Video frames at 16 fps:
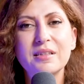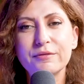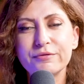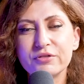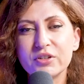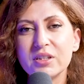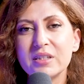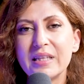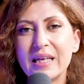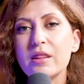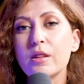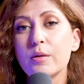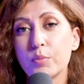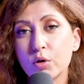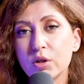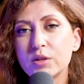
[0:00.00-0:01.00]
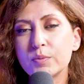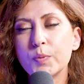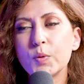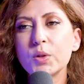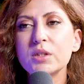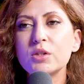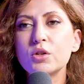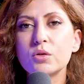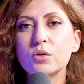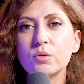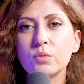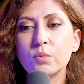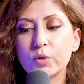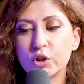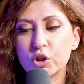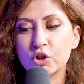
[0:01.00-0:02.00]
different than the bullet points,
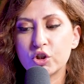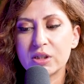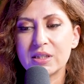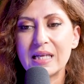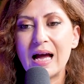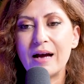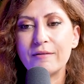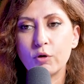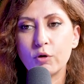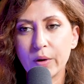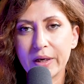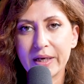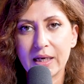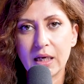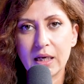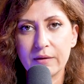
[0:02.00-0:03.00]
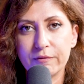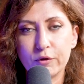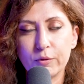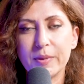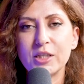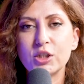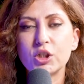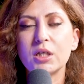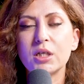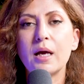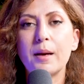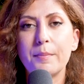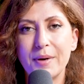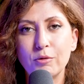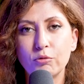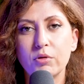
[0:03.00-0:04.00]
which just have quick information
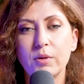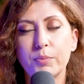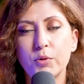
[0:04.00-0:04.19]
about the